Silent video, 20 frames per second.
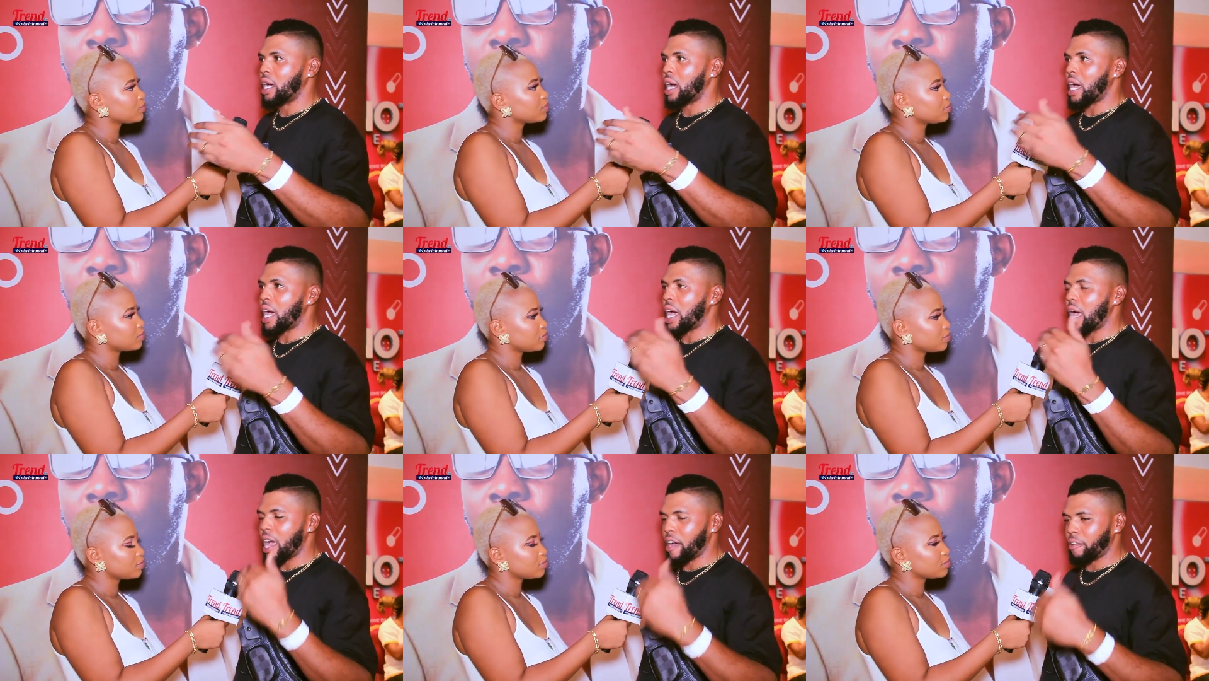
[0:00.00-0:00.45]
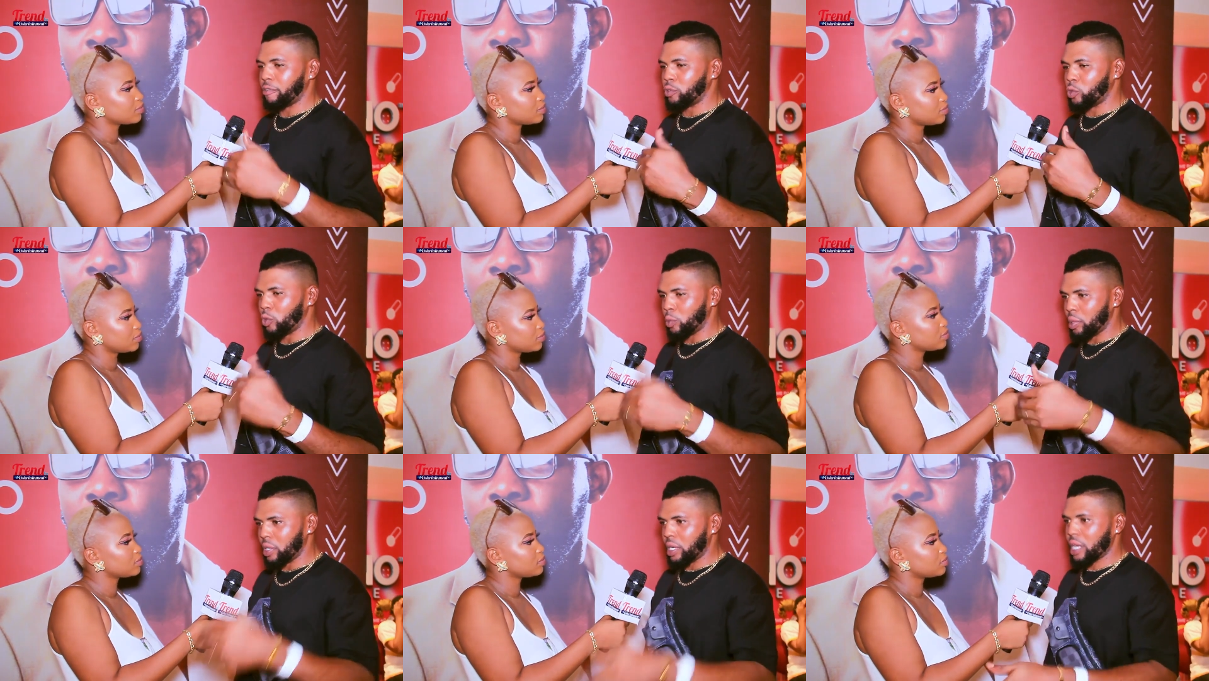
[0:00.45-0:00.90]
Speaker 1: I
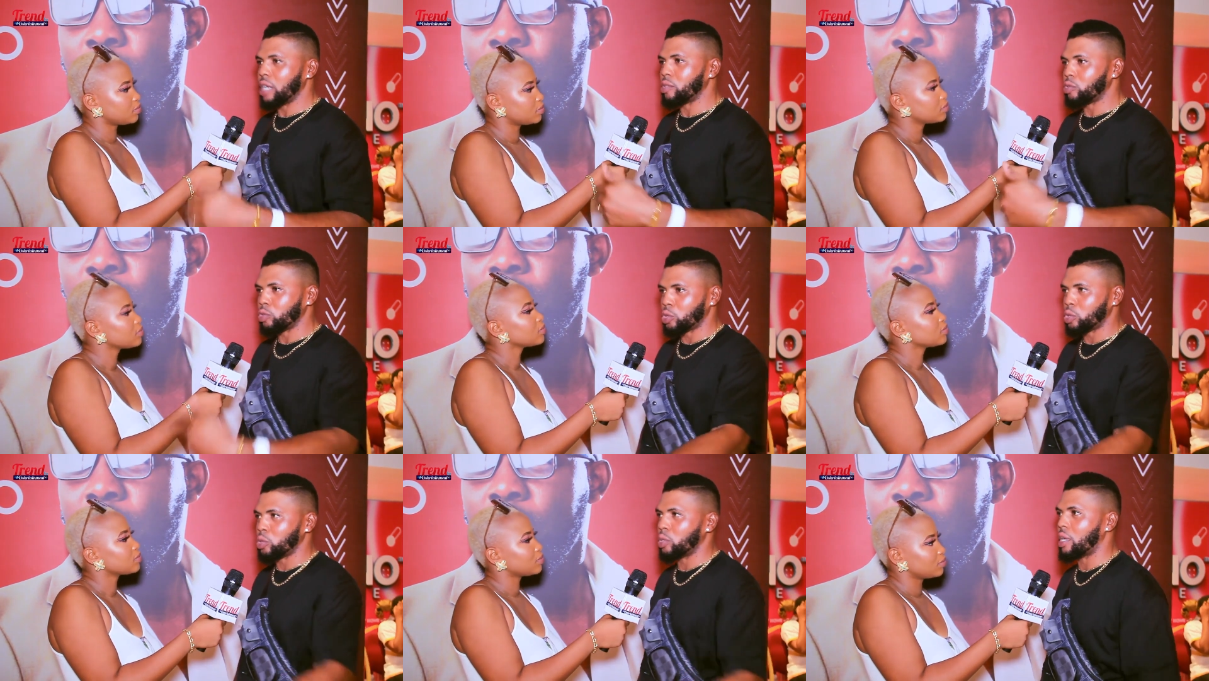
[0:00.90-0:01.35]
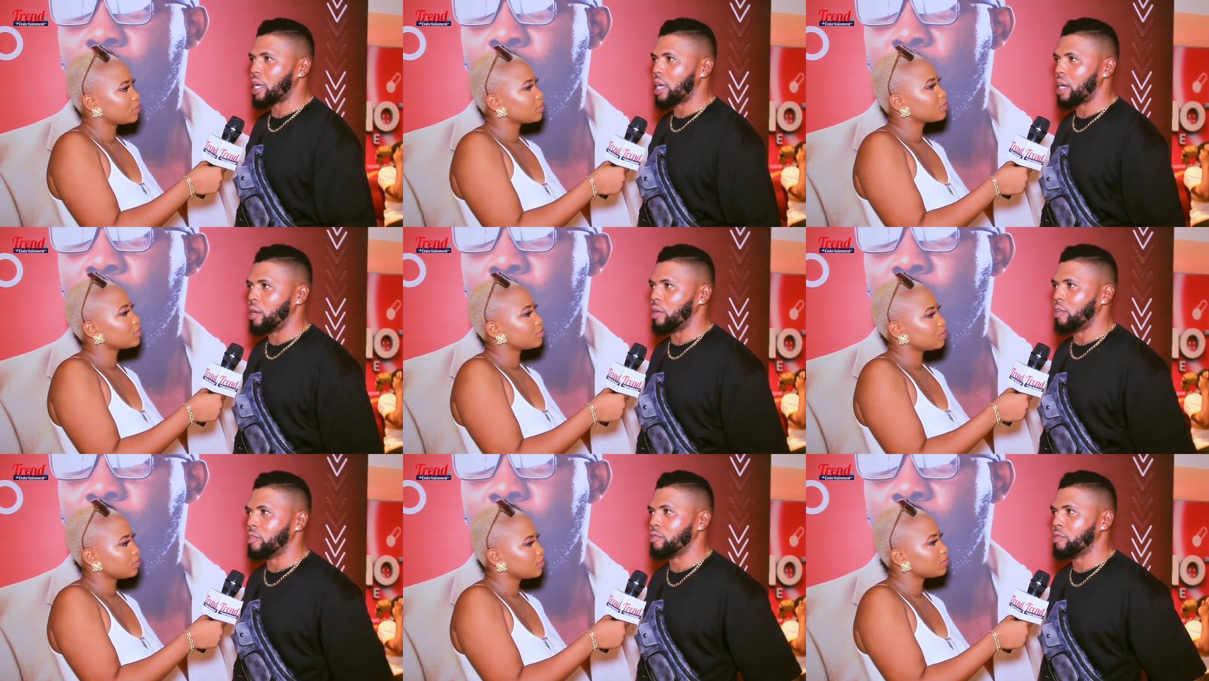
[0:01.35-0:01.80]
have to be there to show
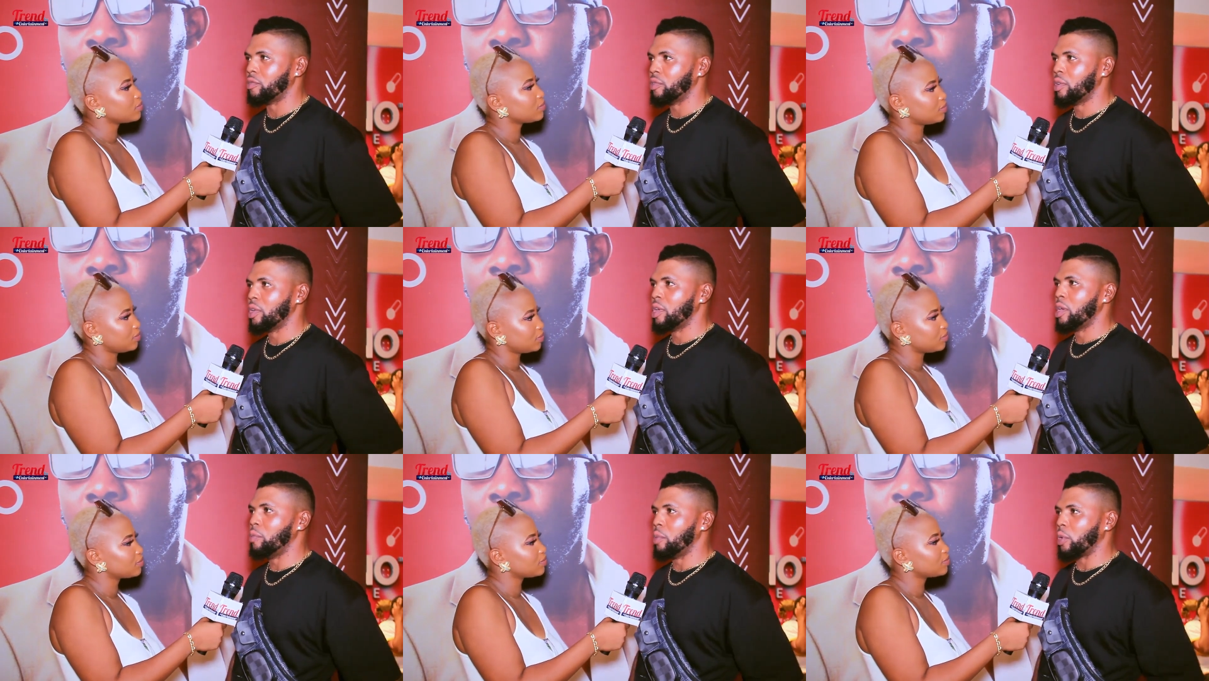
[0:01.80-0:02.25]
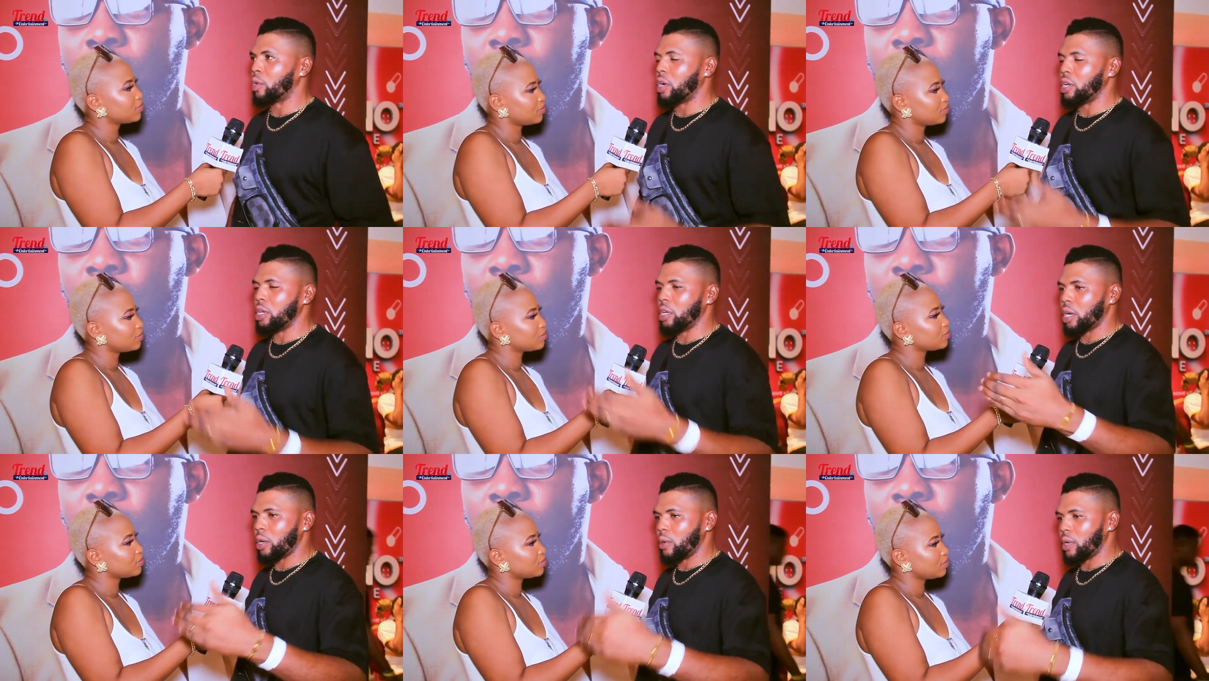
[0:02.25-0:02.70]
that love.
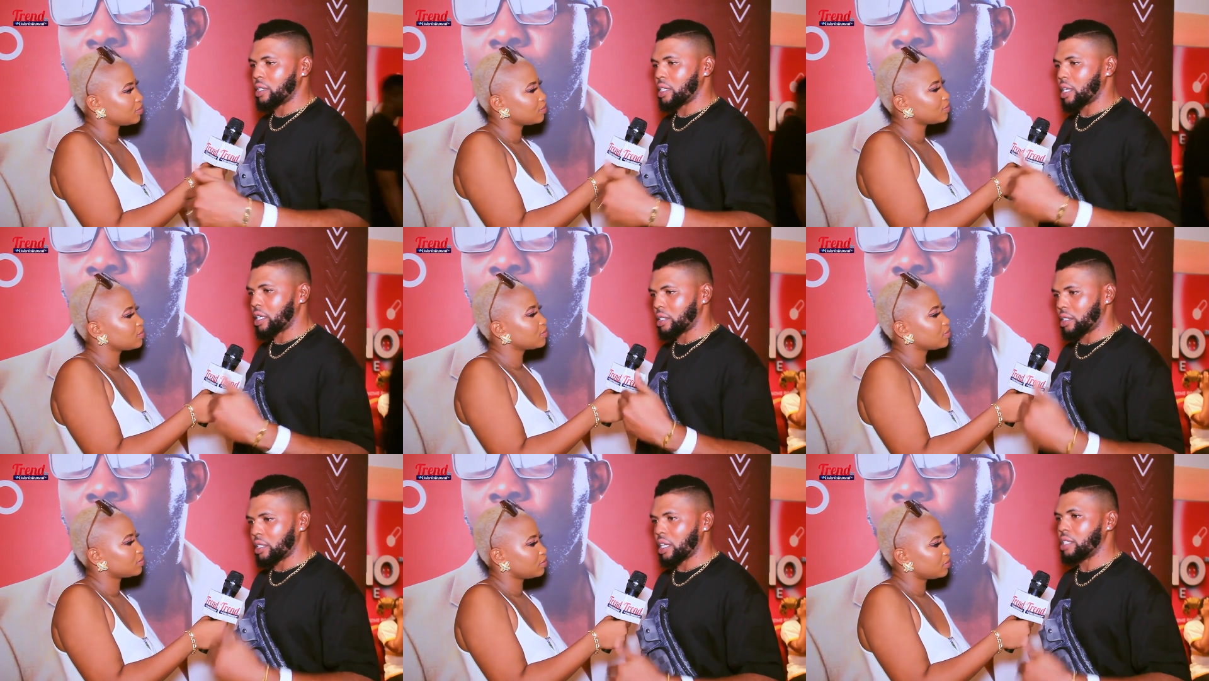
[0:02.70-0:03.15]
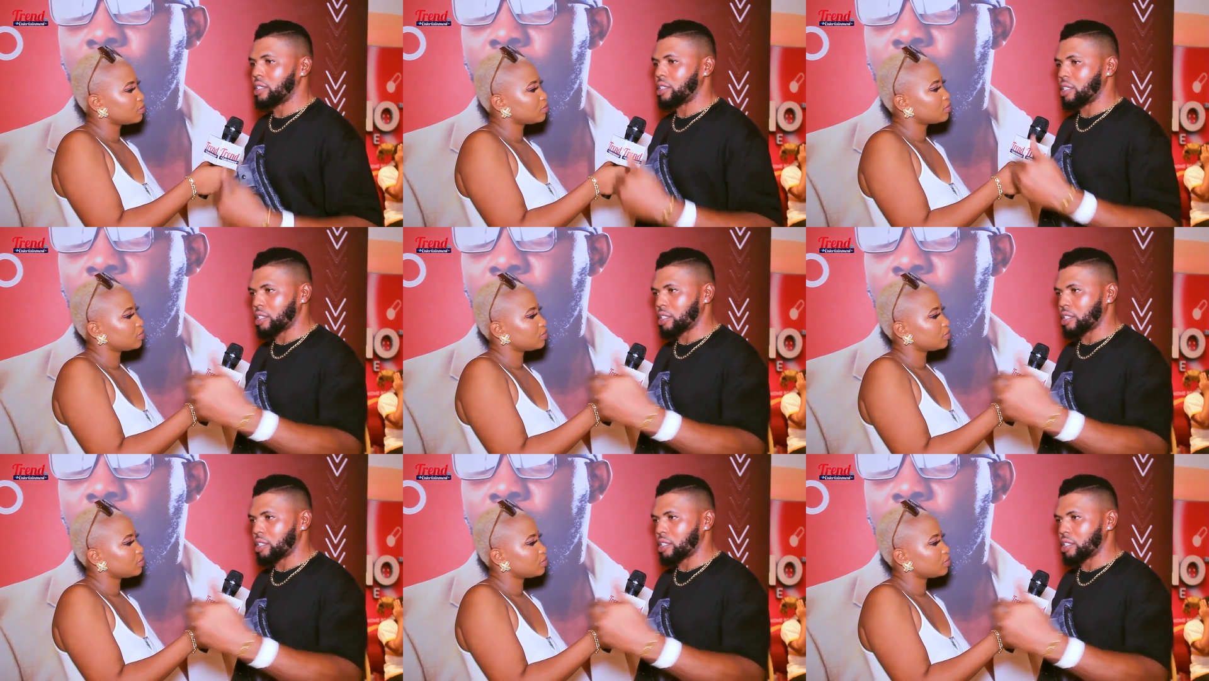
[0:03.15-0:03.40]
Because he always extends